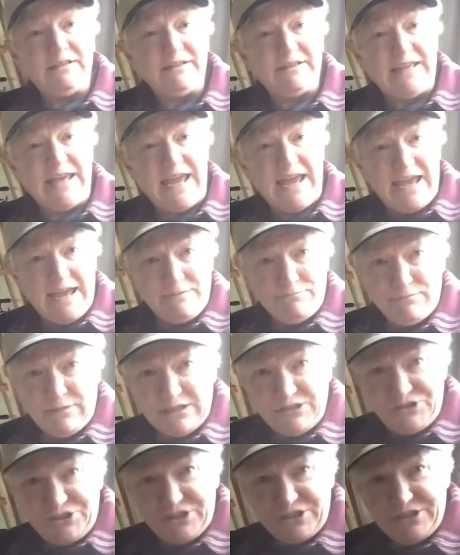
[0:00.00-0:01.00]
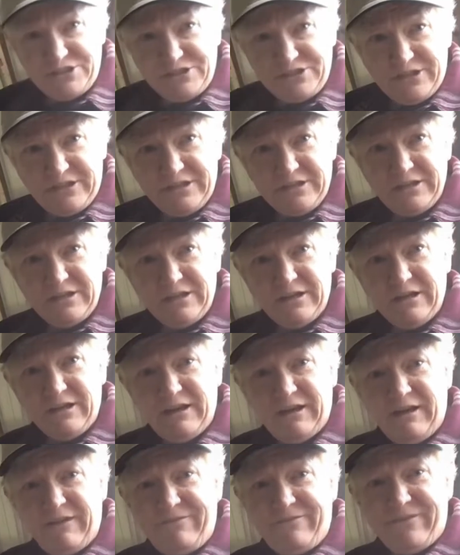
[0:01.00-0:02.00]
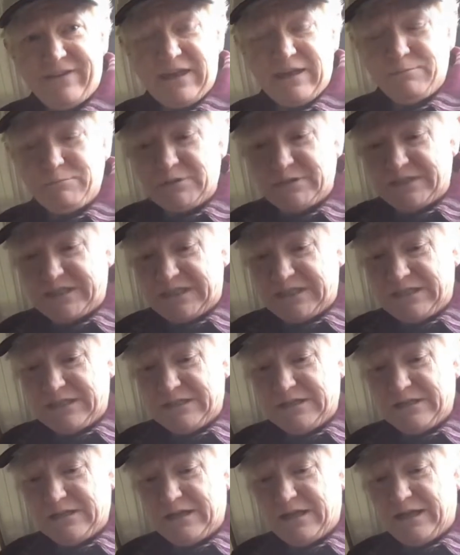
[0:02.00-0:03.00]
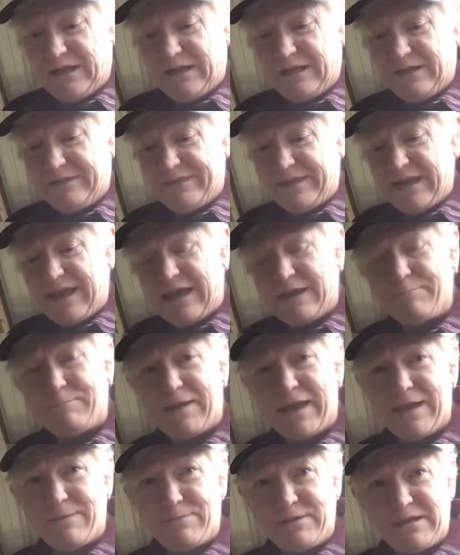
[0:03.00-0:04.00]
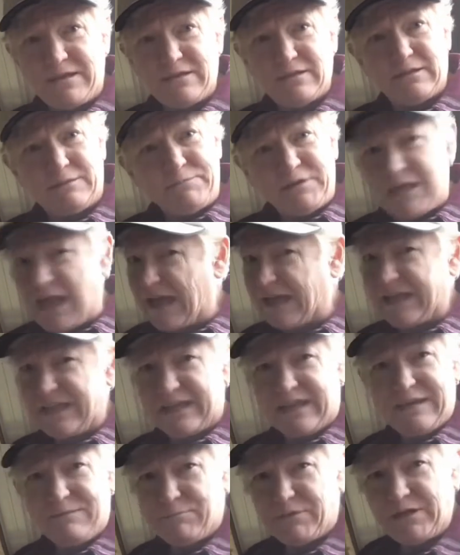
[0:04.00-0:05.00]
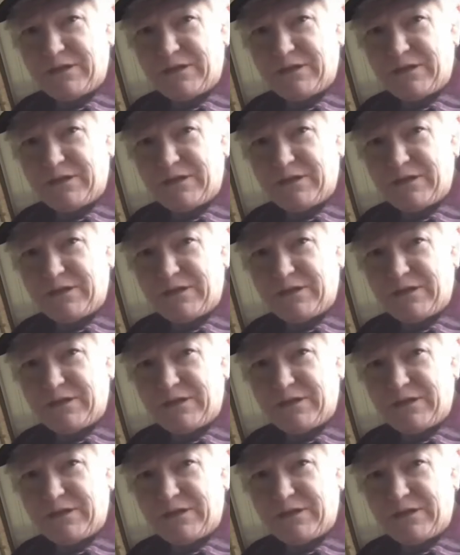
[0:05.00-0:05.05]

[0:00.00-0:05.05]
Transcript: they had mentioned a family that had a baby. I got to get my